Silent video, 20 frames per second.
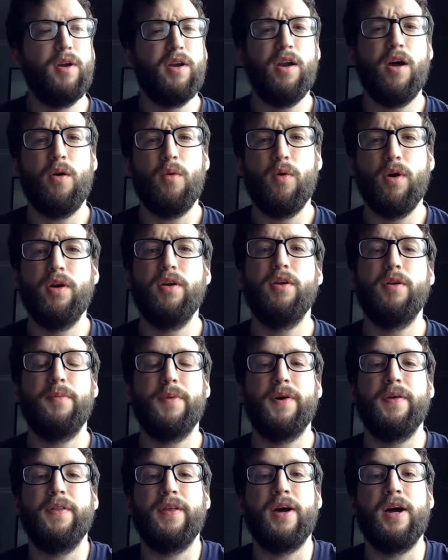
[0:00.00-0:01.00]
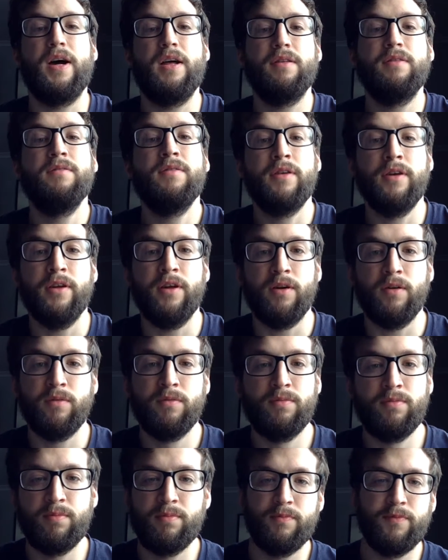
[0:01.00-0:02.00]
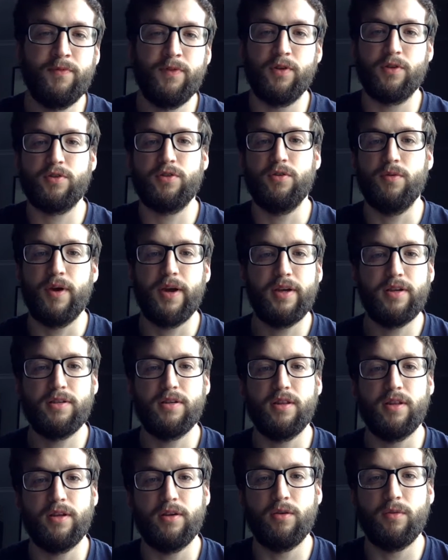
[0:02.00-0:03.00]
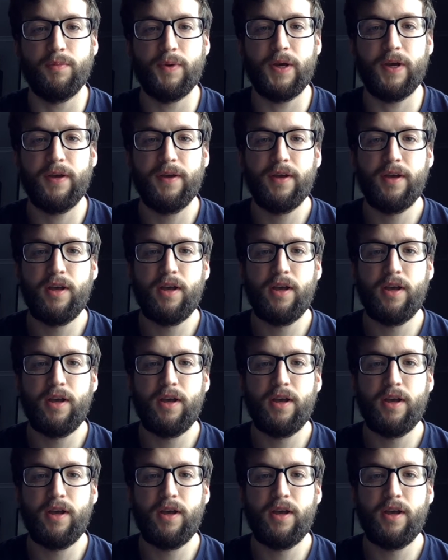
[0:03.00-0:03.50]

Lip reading: Not worried about that. You know, fluctuates a little bit.